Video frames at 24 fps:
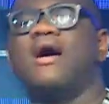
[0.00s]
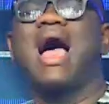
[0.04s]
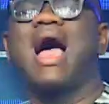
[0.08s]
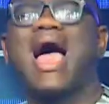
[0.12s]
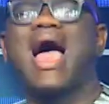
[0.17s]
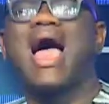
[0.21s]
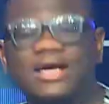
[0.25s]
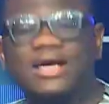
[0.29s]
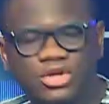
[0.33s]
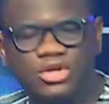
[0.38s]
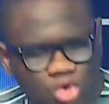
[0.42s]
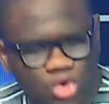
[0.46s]

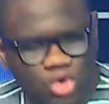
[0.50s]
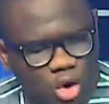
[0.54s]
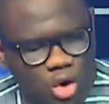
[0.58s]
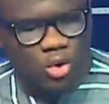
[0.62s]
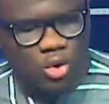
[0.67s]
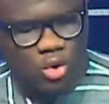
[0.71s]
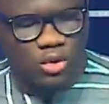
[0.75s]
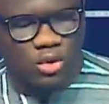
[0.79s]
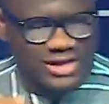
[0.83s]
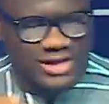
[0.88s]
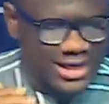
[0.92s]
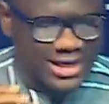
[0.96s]
I
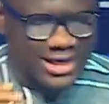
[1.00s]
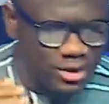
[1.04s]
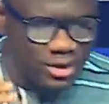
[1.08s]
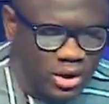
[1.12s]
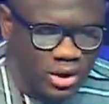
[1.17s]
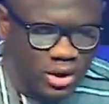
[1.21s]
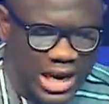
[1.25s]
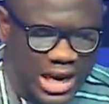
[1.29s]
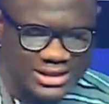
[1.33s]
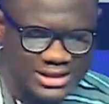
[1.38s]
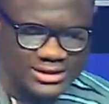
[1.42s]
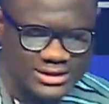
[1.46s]
know that He
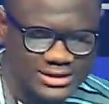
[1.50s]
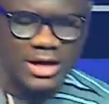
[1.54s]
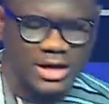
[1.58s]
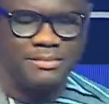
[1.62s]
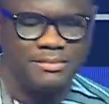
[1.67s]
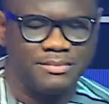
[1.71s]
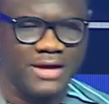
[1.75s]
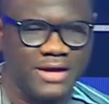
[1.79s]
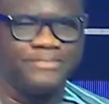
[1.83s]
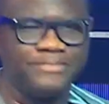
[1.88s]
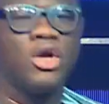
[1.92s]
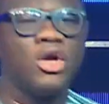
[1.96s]
will answer
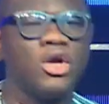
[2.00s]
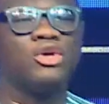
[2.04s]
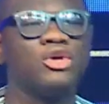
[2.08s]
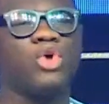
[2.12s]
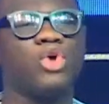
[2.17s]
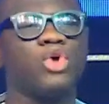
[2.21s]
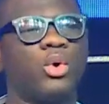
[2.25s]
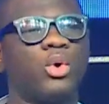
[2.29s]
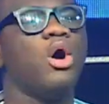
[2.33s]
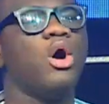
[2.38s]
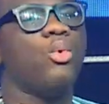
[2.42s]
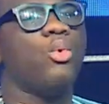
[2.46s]
me.
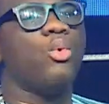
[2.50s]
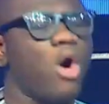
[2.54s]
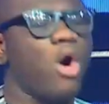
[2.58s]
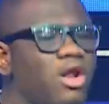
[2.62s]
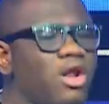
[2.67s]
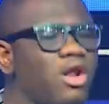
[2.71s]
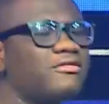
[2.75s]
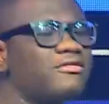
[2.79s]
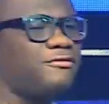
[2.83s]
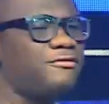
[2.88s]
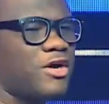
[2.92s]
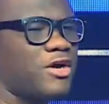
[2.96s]
So, one
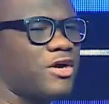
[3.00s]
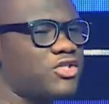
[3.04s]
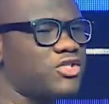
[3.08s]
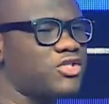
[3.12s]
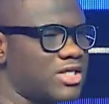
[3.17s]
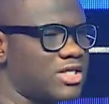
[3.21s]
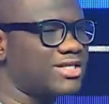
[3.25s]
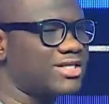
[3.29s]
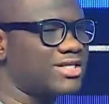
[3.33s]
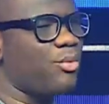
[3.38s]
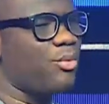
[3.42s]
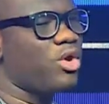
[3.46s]
of the first
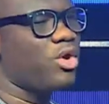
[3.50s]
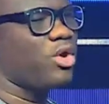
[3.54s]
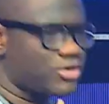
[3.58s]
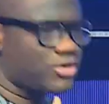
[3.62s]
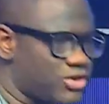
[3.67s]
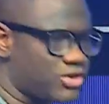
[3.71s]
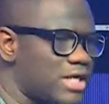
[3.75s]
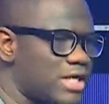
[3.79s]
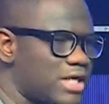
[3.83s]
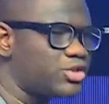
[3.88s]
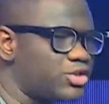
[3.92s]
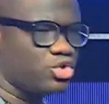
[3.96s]
things I want to
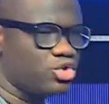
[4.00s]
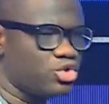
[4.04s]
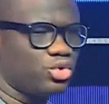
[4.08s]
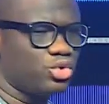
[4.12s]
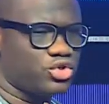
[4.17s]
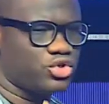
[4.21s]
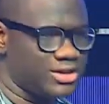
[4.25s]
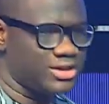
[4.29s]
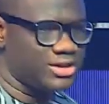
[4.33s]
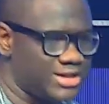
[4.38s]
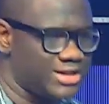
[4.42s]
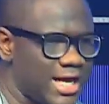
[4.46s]
say to you
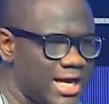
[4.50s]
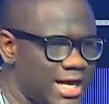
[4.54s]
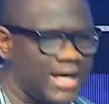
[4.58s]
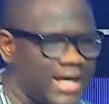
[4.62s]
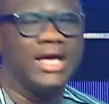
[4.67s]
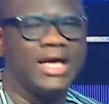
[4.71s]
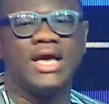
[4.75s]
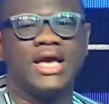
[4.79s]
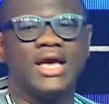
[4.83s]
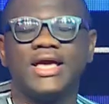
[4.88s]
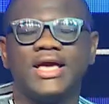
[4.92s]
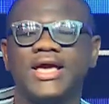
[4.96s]
today
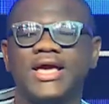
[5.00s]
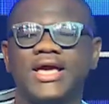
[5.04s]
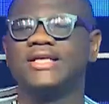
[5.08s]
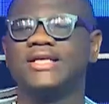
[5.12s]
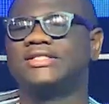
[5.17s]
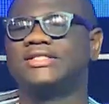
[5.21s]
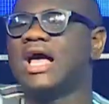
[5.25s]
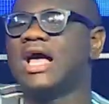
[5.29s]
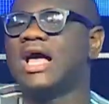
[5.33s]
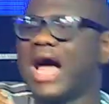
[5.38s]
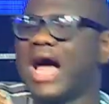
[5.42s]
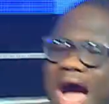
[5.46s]

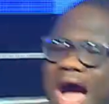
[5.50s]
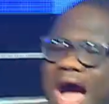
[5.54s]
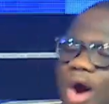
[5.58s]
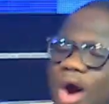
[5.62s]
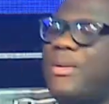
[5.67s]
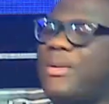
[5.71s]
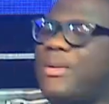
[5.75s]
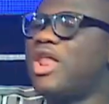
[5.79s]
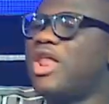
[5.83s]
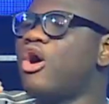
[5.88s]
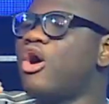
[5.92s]
is how many